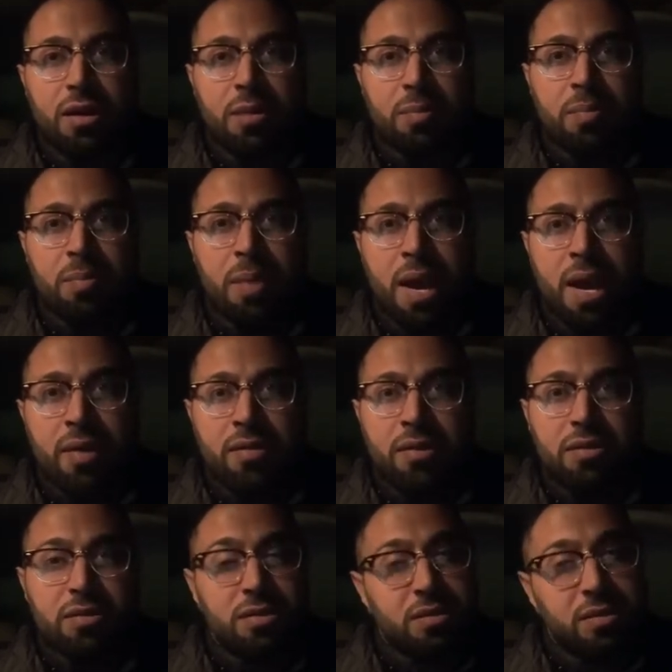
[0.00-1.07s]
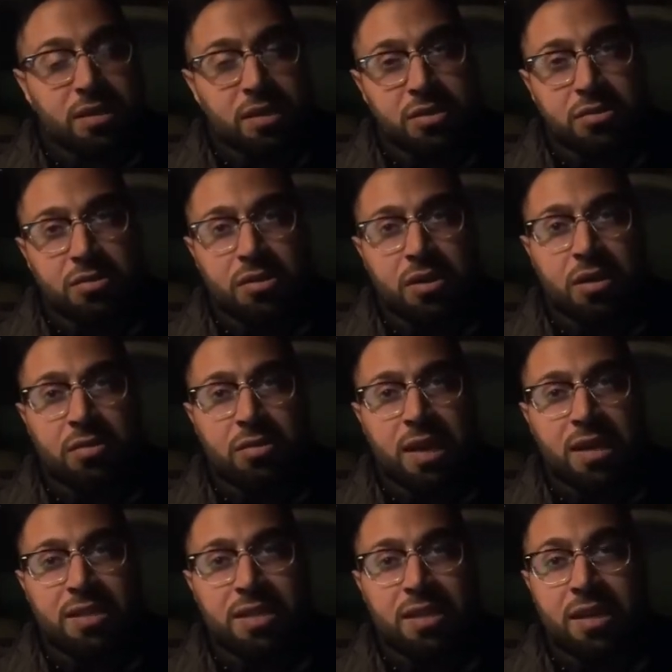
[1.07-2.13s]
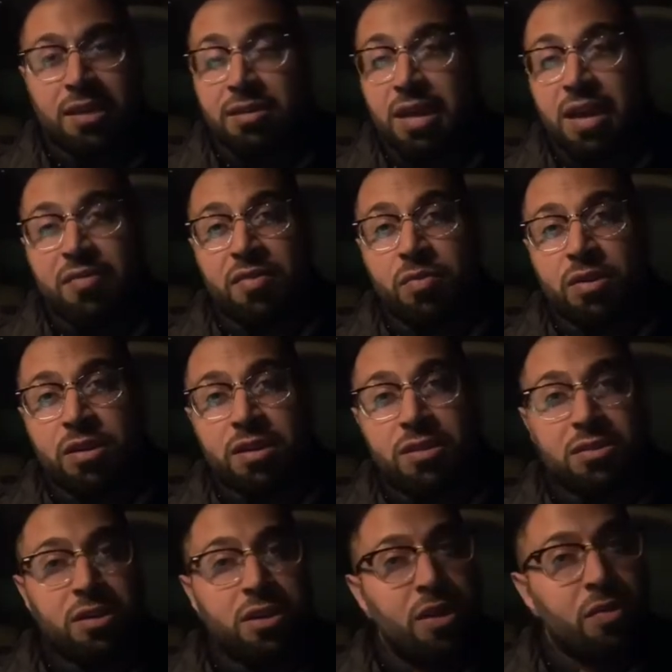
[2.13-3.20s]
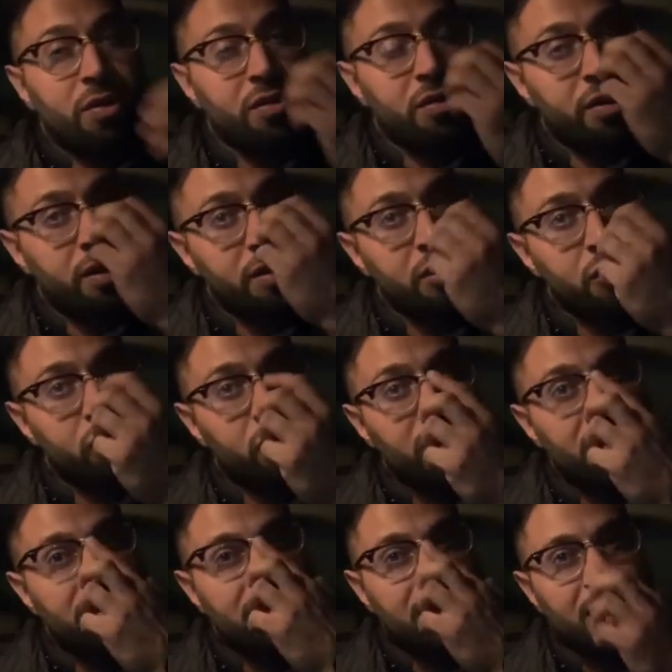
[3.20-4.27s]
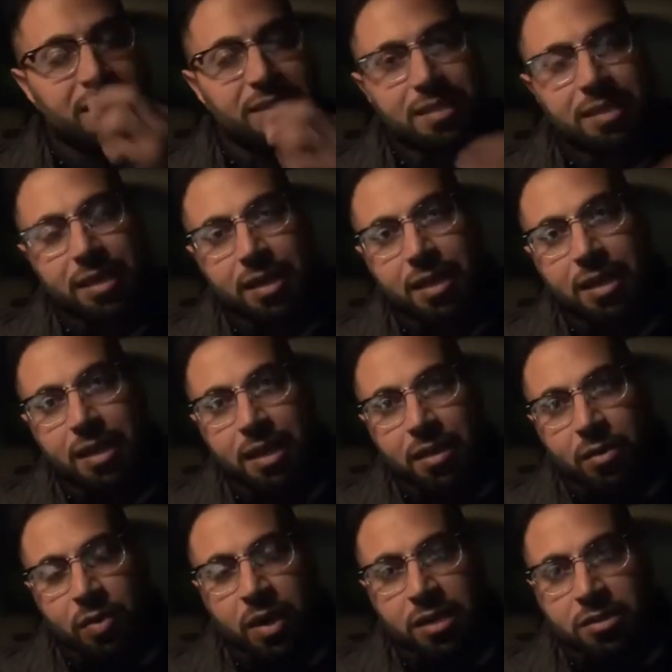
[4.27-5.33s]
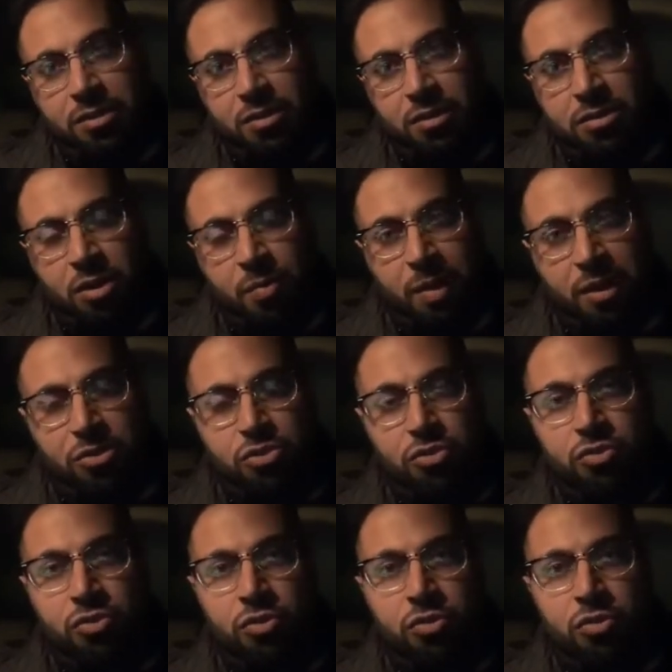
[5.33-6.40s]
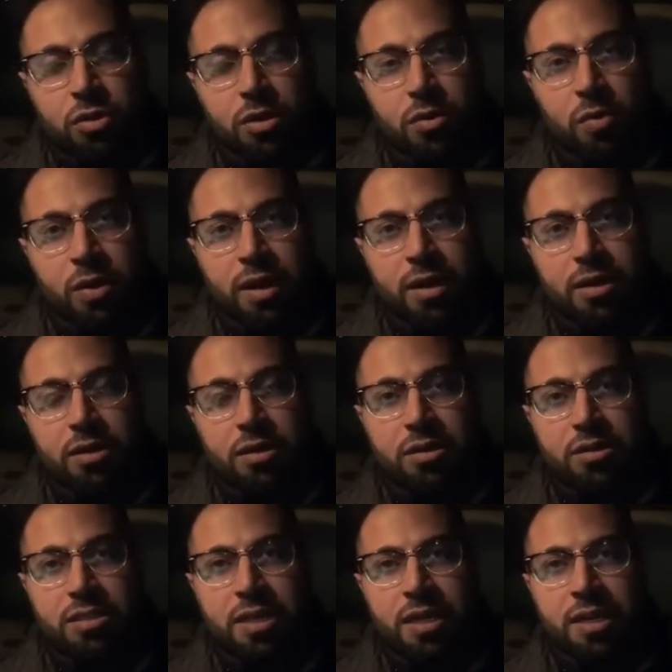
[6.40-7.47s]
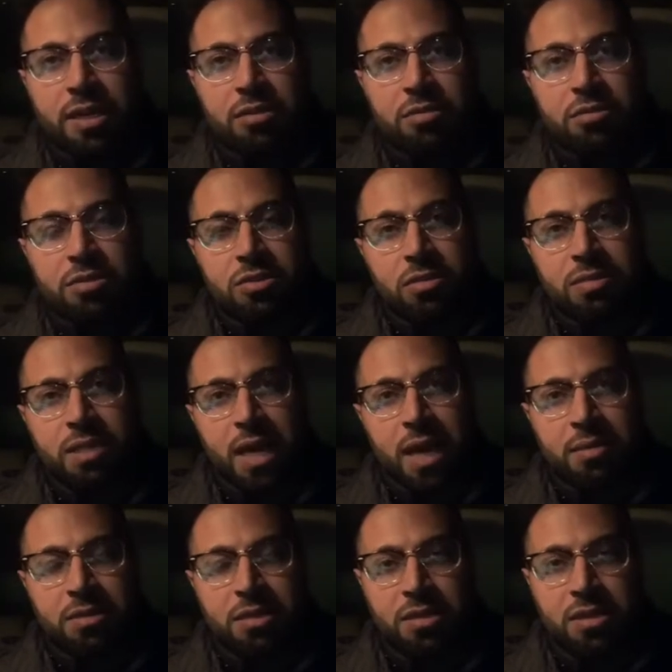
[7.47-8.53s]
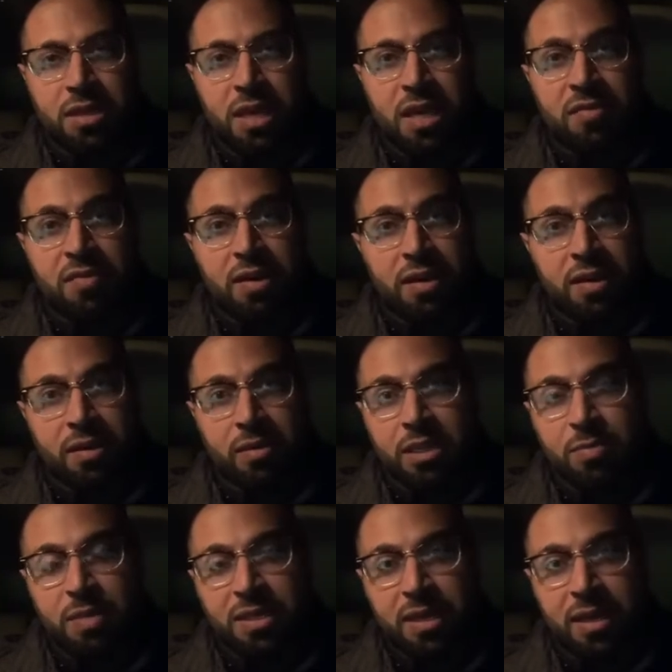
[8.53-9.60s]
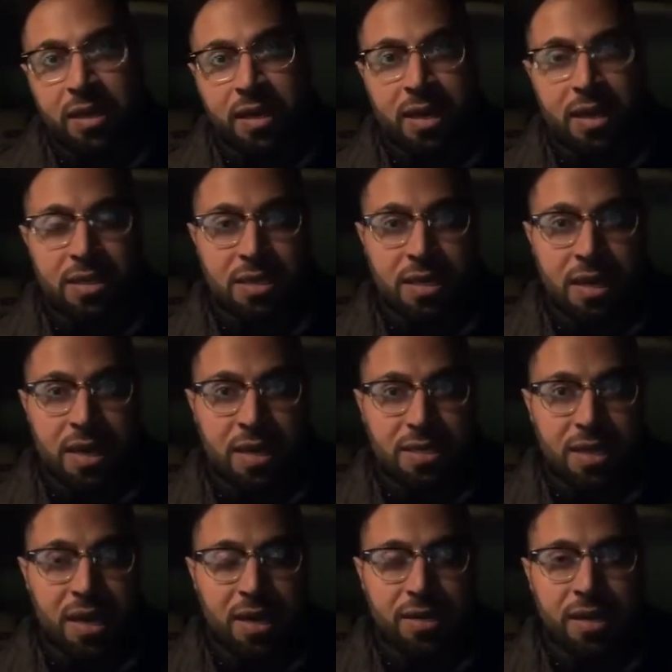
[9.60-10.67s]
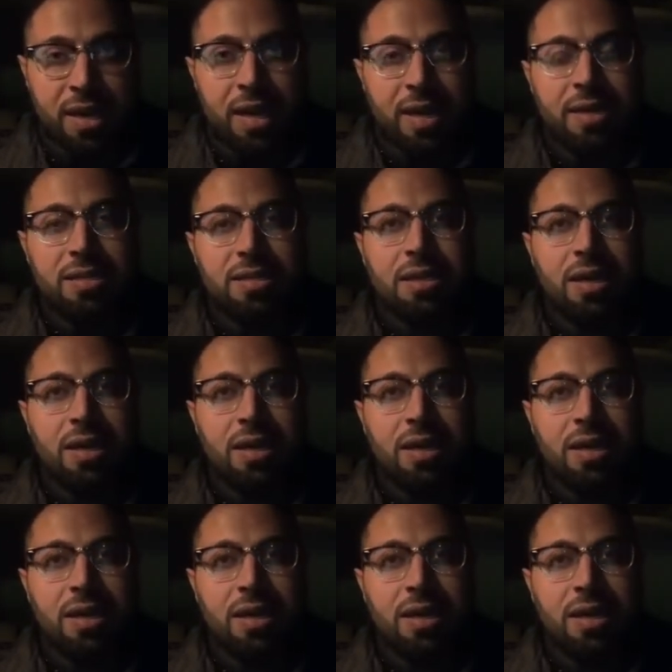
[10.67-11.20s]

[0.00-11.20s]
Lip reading: Parents need to know that, and everyone needs to know in other industries, that work does not stop at school. Work continues sometimes into the evening, and in this particular case, late at night.